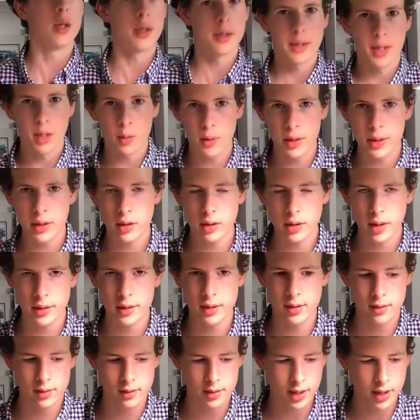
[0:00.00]
Now when they're at
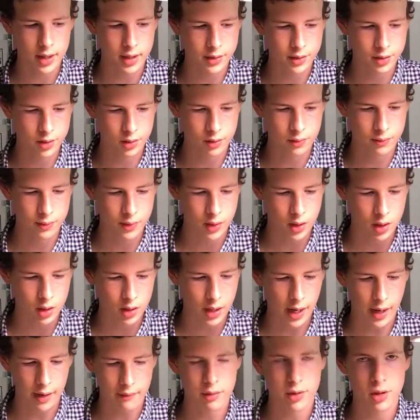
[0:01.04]
this stage of
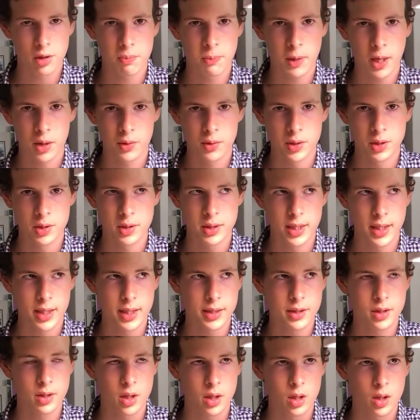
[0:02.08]
haven't sprouted
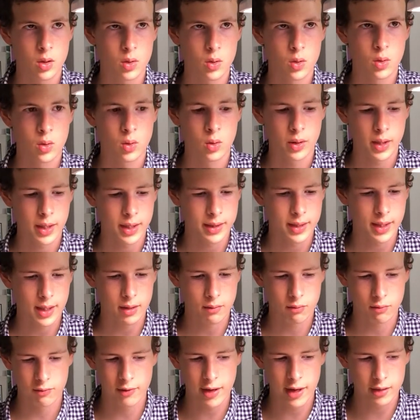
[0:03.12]
yet, or in their
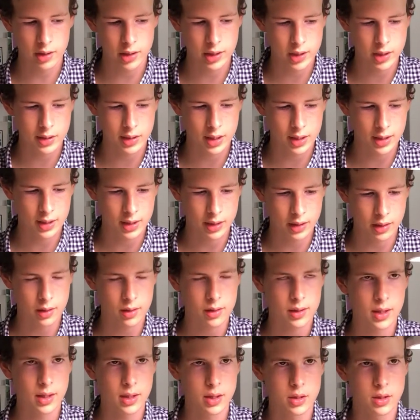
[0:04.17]
very seedling
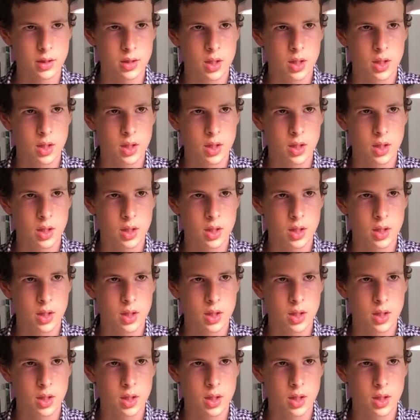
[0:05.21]
stage,